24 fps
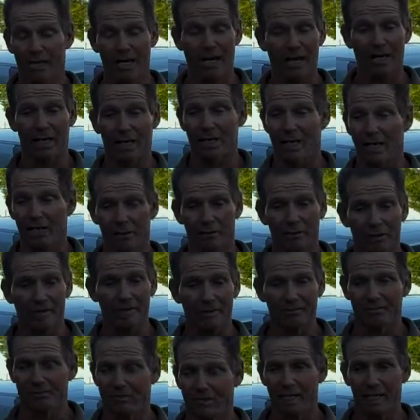out. I got great
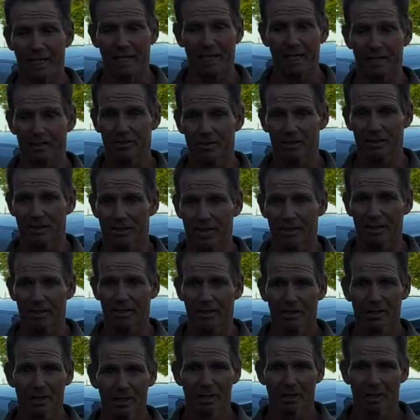financing that,
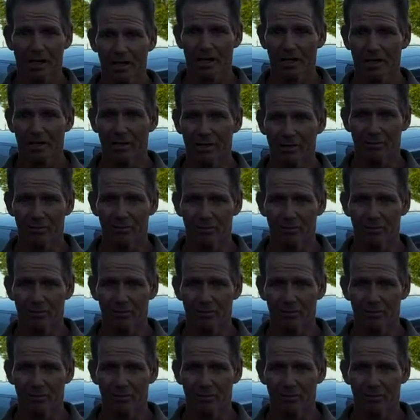I